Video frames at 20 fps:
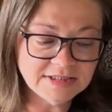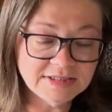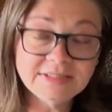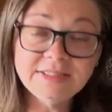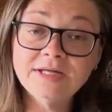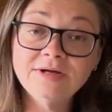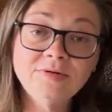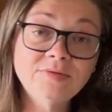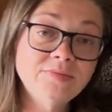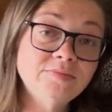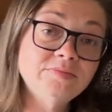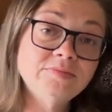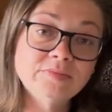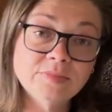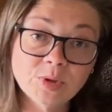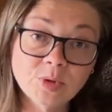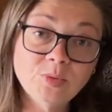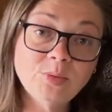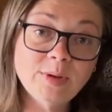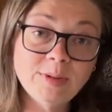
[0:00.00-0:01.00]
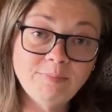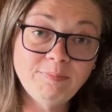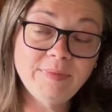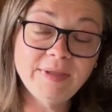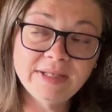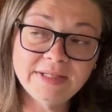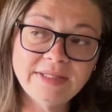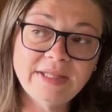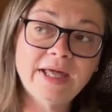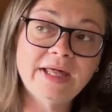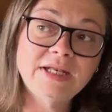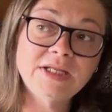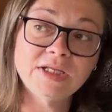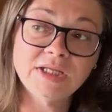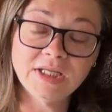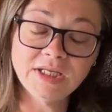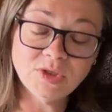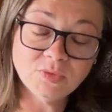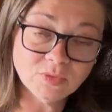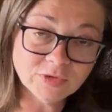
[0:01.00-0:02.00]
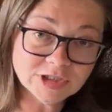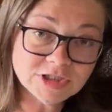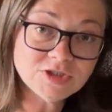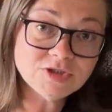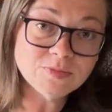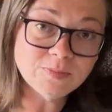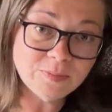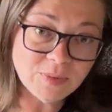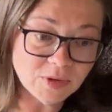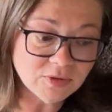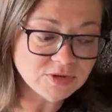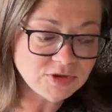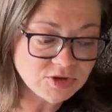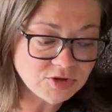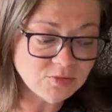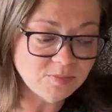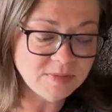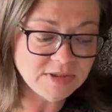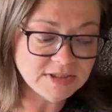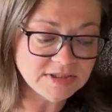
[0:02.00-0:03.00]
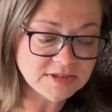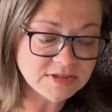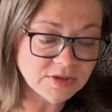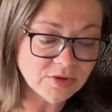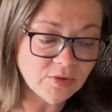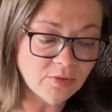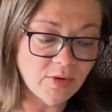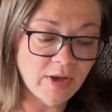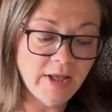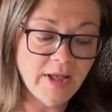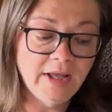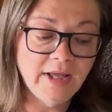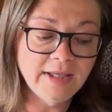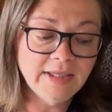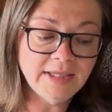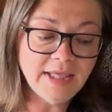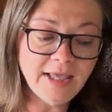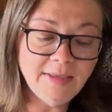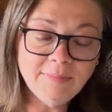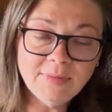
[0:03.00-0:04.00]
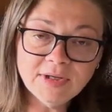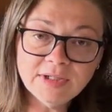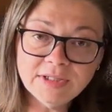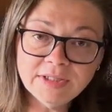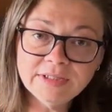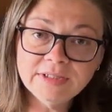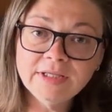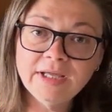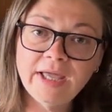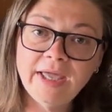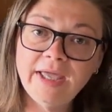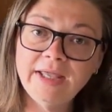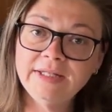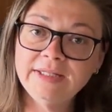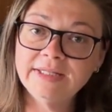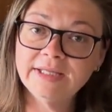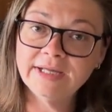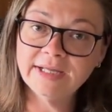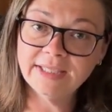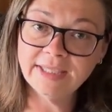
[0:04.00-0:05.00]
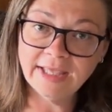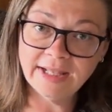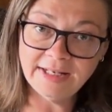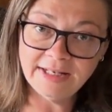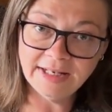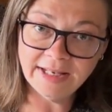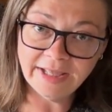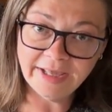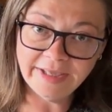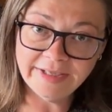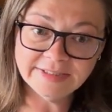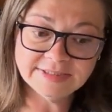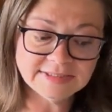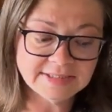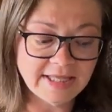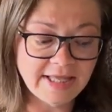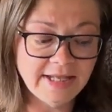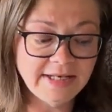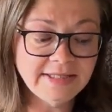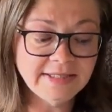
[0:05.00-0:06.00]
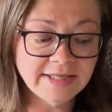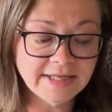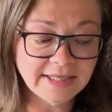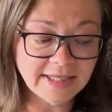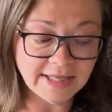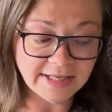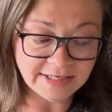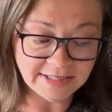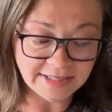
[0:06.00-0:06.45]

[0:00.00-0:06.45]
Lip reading: the repeat that it was supposed to be. So cable and again lace and again